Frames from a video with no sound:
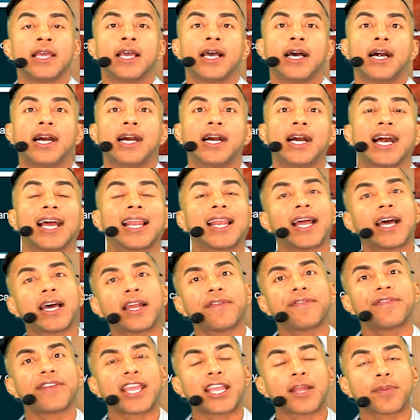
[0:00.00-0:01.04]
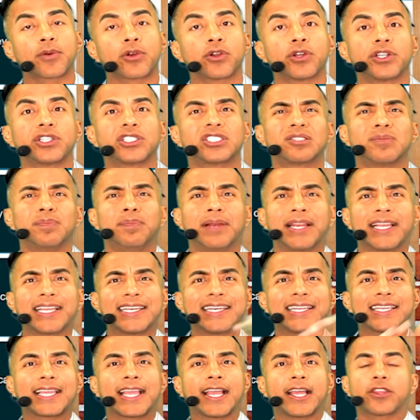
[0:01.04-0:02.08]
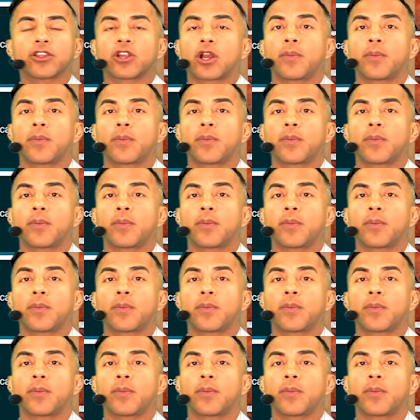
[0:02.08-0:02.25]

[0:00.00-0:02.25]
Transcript: a lot of neighborhoods blend together.